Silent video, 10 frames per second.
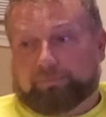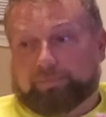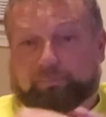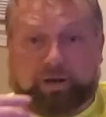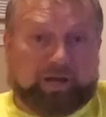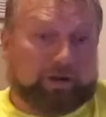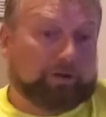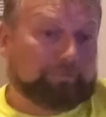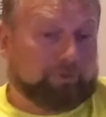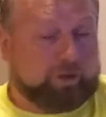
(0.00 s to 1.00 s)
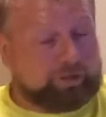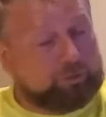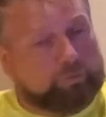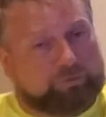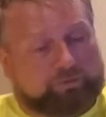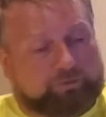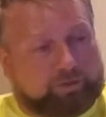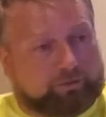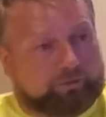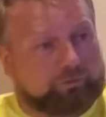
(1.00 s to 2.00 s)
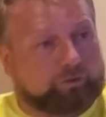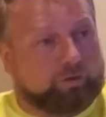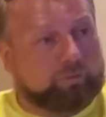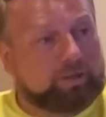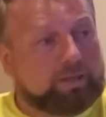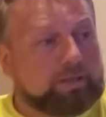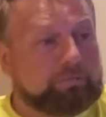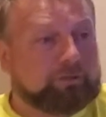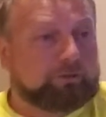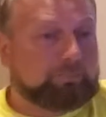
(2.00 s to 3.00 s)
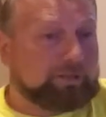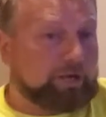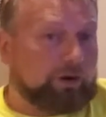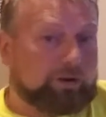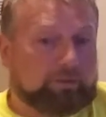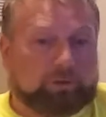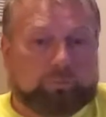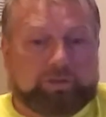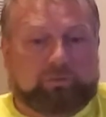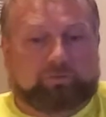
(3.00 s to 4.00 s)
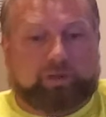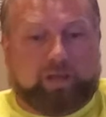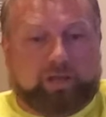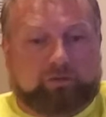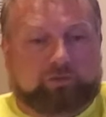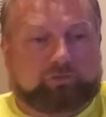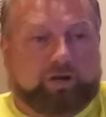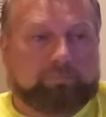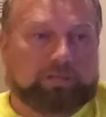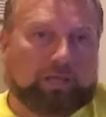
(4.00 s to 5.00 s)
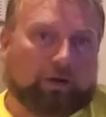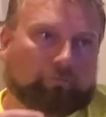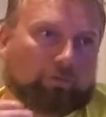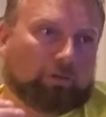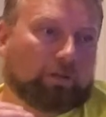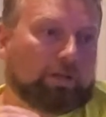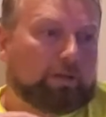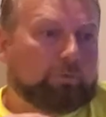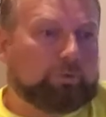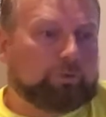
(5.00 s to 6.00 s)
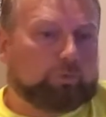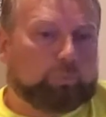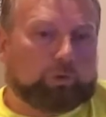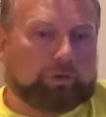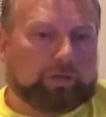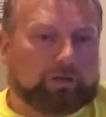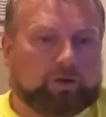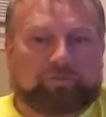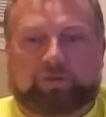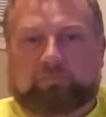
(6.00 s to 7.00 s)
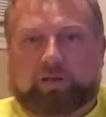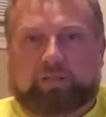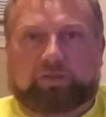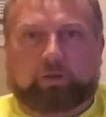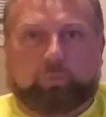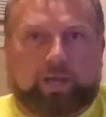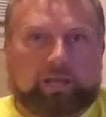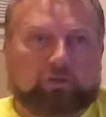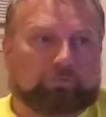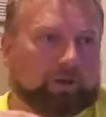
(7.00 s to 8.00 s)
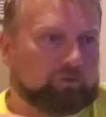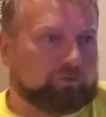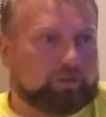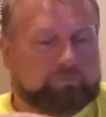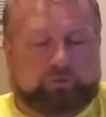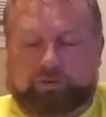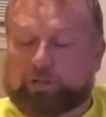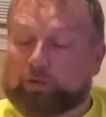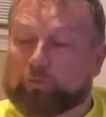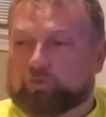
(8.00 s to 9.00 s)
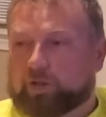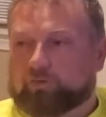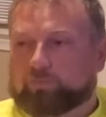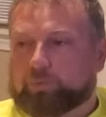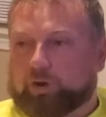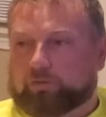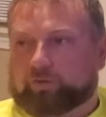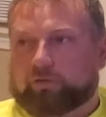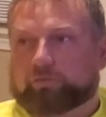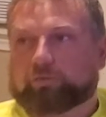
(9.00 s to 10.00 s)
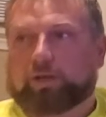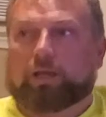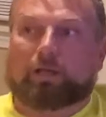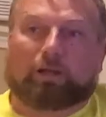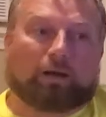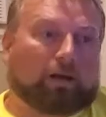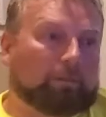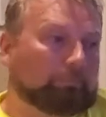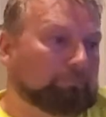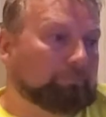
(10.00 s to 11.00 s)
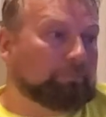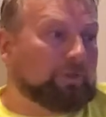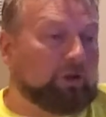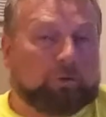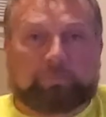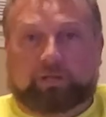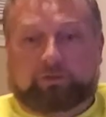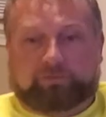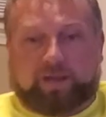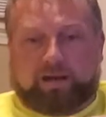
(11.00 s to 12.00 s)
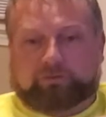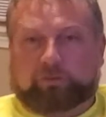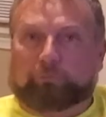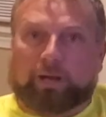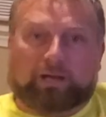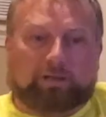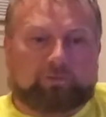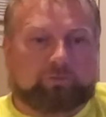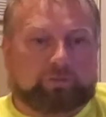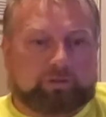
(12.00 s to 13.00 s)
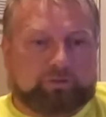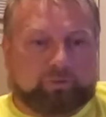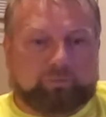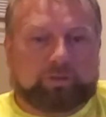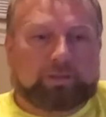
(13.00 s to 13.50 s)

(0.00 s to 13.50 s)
the buyer, not you as the seller. So be a little bit guarded about what you say and just try to be careful with your wording, not to give anything away, especially if you're in negotiation process. You know, be a little tactical minded so that you don't